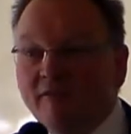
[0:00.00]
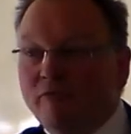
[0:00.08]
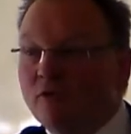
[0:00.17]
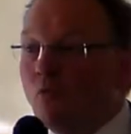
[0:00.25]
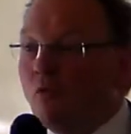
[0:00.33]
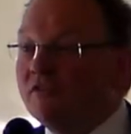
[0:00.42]

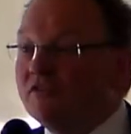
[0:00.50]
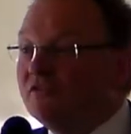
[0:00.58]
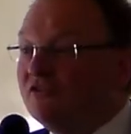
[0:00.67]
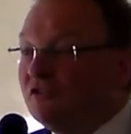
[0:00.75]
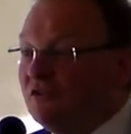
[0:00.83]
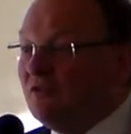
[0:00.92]
If you want
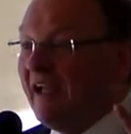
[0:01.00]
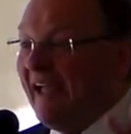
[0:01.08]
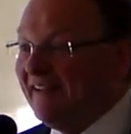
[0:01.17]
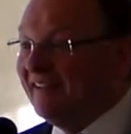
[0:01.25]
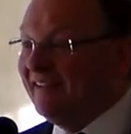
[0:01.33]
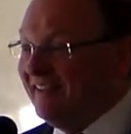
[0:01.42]
to do
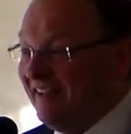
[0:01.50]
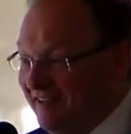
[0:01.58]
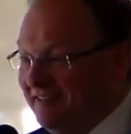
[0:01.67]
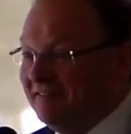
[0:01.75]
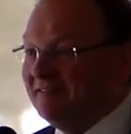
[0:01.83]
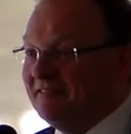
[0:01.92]

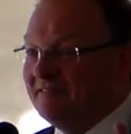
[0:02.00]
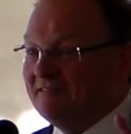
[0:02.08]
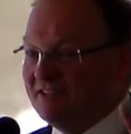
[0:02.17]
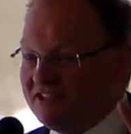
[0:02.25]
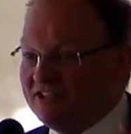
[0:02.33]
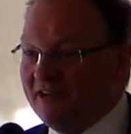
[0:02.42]
anything,
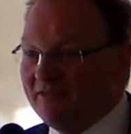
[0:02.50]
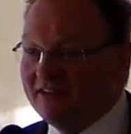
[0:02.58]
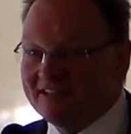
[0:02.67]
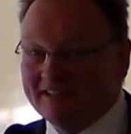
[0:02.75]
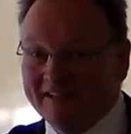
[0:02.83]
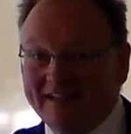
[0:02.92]

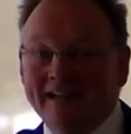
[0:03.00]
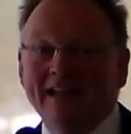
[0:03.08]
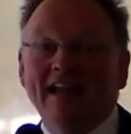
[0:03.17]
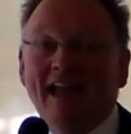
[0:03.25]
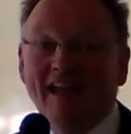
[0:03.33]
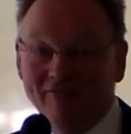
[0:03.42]

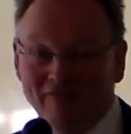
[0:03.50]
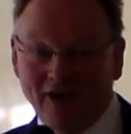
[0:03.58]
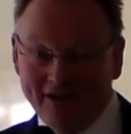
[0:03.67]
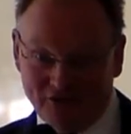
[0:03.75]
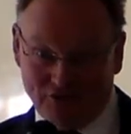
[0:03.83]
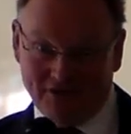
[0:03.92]
seriously
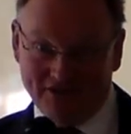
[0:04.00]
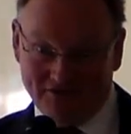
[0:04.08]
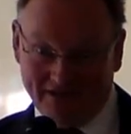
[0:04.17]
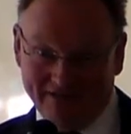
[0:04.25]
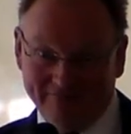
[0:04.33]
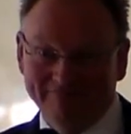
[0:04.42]
invite
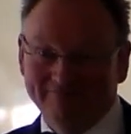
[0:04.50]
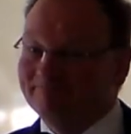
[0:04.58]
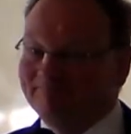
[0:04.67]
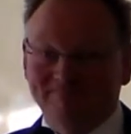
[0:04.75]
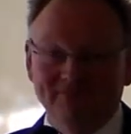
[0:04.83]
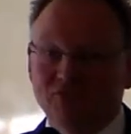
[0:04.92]
Treasury.
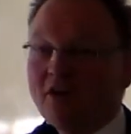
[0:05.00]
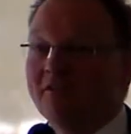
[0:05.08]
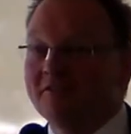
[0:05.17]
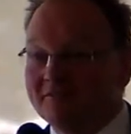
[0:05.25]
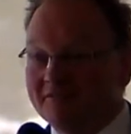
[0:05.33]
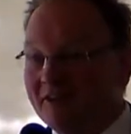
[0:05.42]

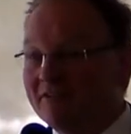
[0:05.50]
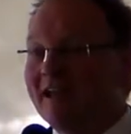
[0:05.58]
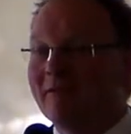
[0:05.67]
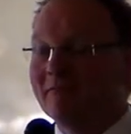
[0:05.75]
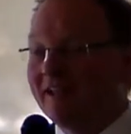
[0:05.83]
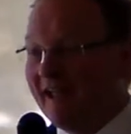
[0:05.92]
Don't,
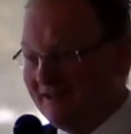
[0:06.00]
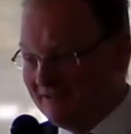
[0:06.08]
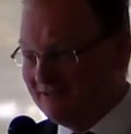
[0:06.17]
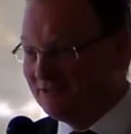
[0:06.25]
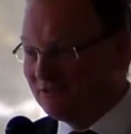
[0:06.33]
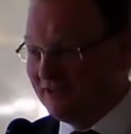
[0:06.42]
don't come
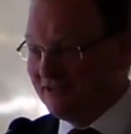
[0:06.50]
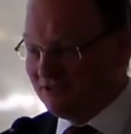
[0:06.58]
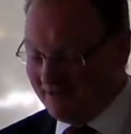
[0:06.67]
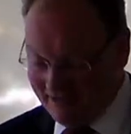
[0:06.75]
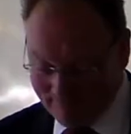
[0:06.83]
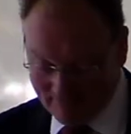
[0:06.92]
late to
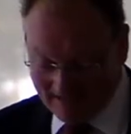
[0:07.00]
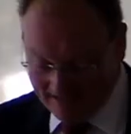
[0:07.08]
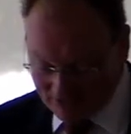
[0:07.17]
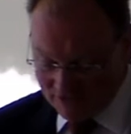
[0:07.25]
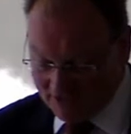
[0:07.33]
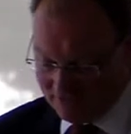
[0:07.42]
Treasury.
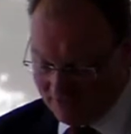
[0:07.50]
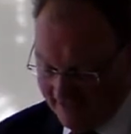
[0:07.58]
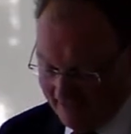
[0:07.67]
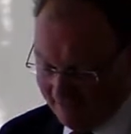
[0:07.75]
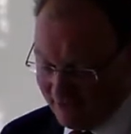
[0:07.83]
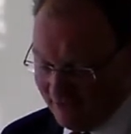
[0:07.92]
Get
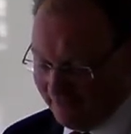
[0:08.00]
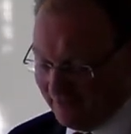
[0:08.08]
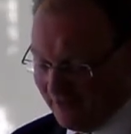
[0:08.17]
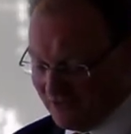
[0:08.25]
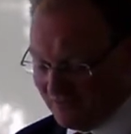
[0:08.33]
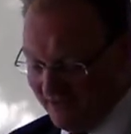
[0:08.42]
Treasury into the
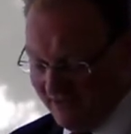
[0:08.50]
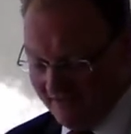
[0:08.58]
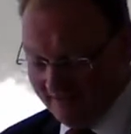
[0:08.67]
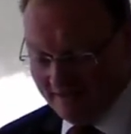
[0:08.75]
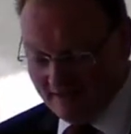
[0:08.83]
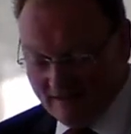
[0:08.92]
first
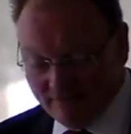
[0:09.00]
meeting.